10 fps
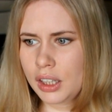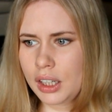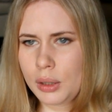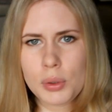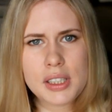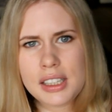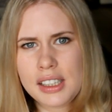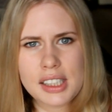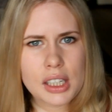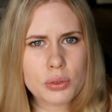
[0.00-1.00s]
it wasn't
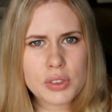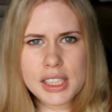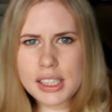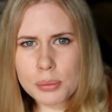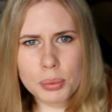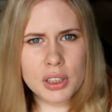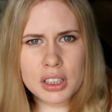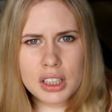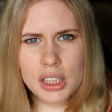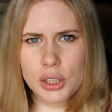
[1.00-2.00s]
a
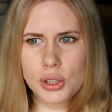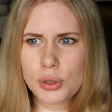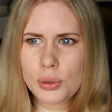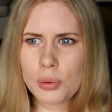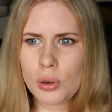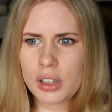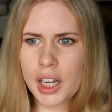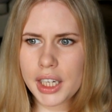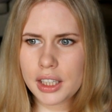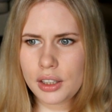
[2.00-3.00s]
self-discipline issue or
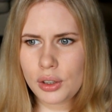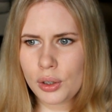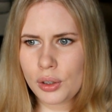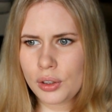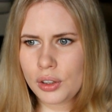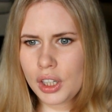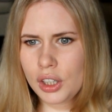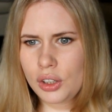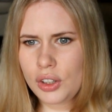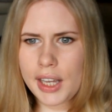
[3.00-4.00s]
like, you know,
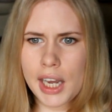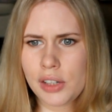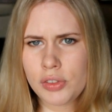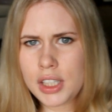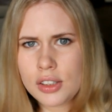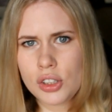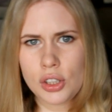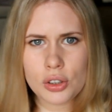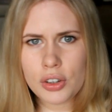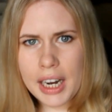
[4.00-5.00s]
you caved into
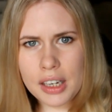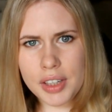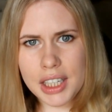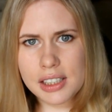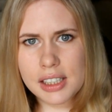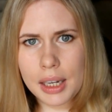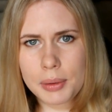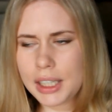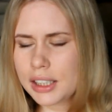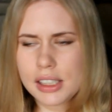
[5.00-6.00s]
your cravings
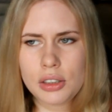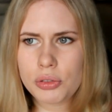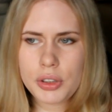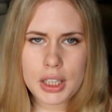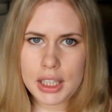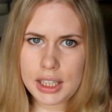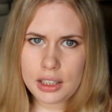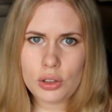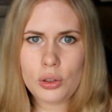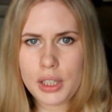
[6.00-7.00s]
type thing. It didn't feel like that
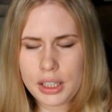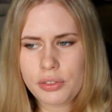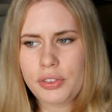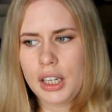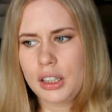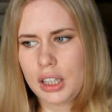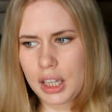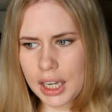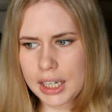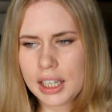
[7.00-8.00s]
at all. It felt
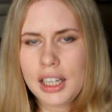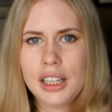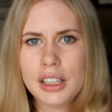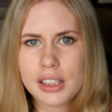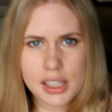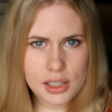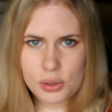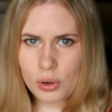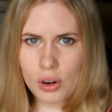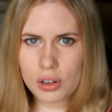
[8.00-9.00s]
like this
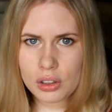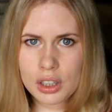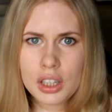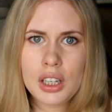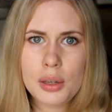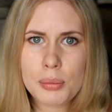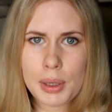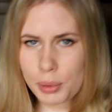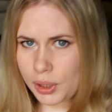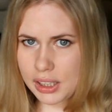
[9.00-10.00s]
is wrong.
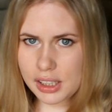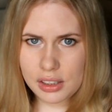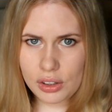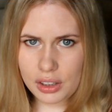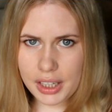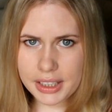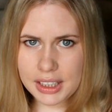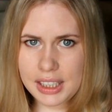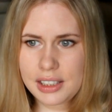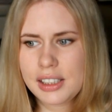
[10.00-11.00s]
My body does not like
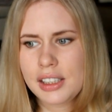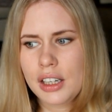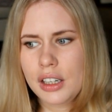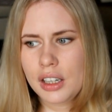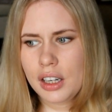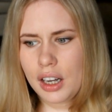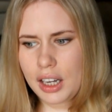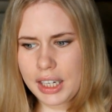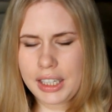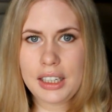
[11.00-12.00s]
this.
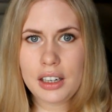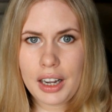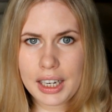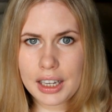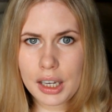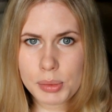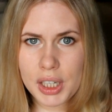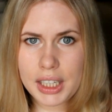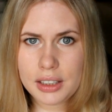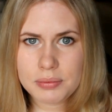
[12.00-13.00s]
I need high carb
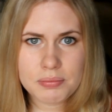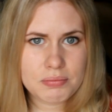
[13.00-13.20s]
diet.